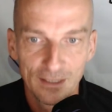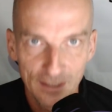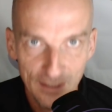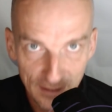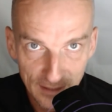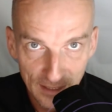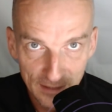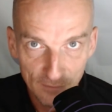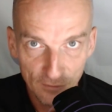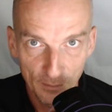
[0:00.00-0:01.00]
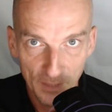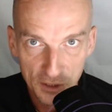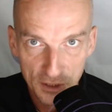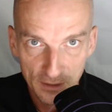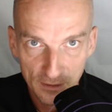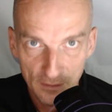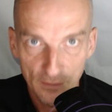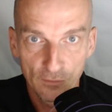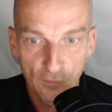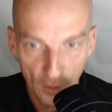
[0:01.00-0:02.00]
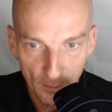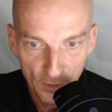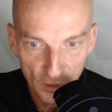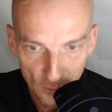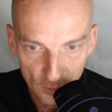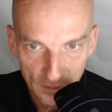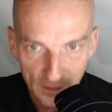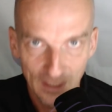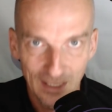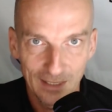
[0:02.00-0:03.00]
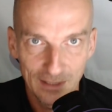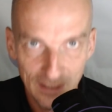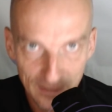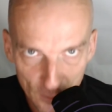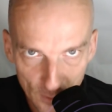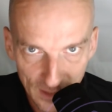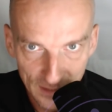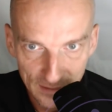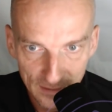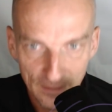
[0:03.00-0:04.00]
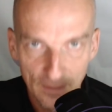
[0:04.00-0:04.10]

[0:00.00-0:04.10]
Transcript: He gain information from you and he trained